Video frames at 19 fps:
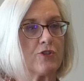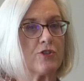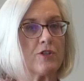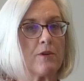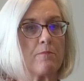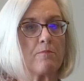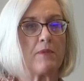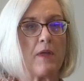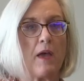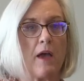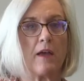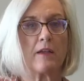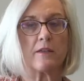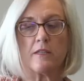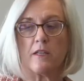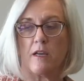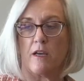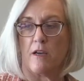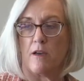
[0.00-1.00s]
ship
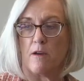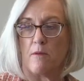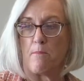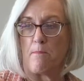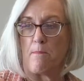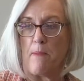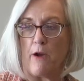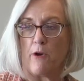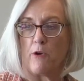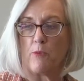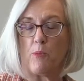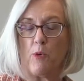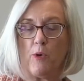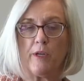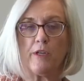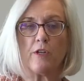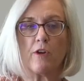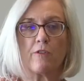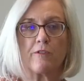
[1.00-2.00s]
that
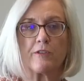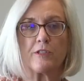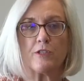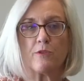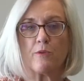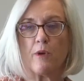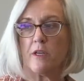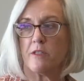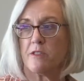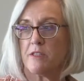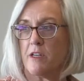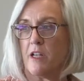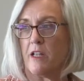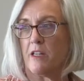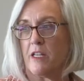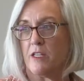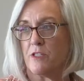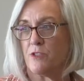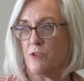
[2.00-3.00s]
PowerPoint over to us, and
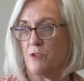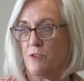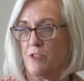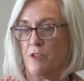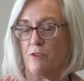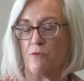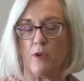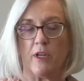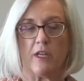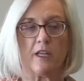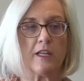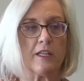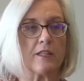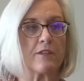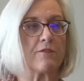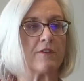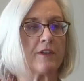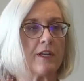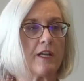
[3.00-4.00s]
I'll ask Susan if we can
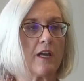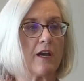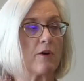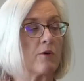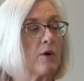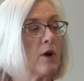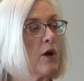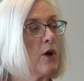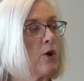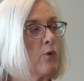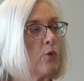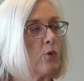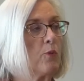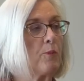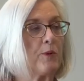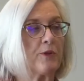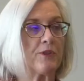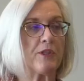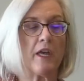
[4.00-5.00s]
get the video.
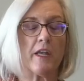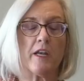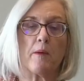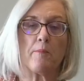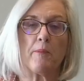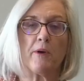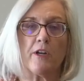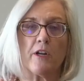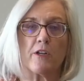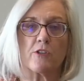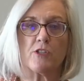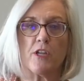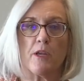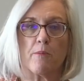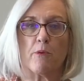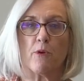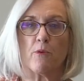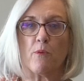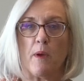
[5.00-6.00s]
We'll put that up on our
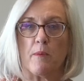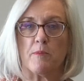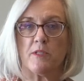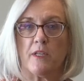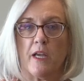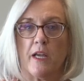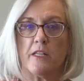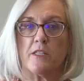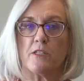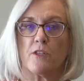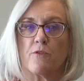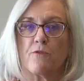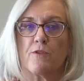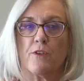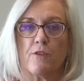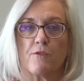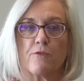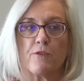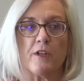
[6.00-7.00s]
chamber website, so
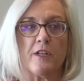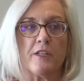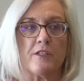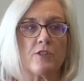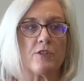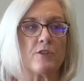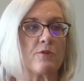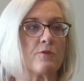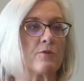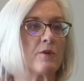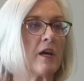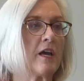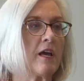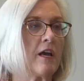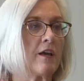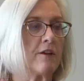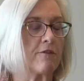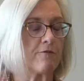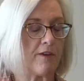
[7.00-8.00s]
feel free to
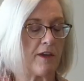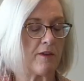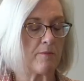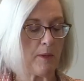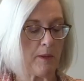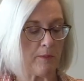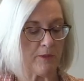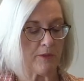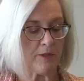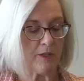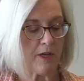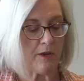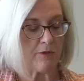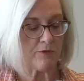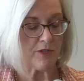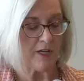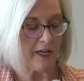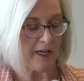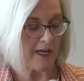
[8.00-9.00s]
invite people to
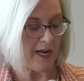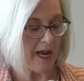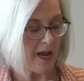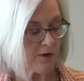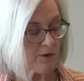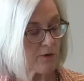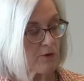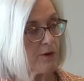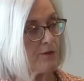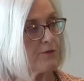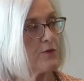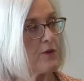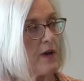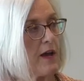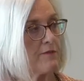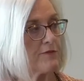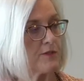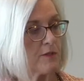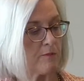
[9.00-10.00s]
go check it out, or if you
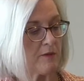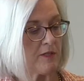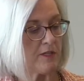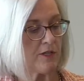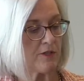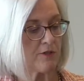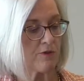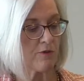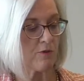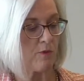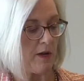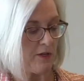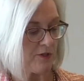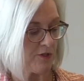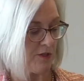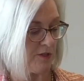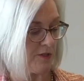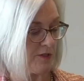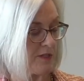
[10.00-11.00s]
have some additional
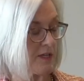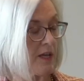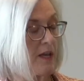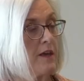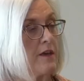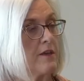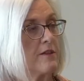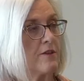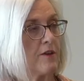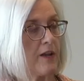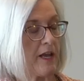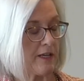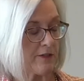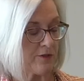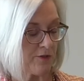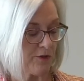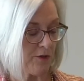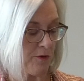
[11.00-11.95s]
questions, the answers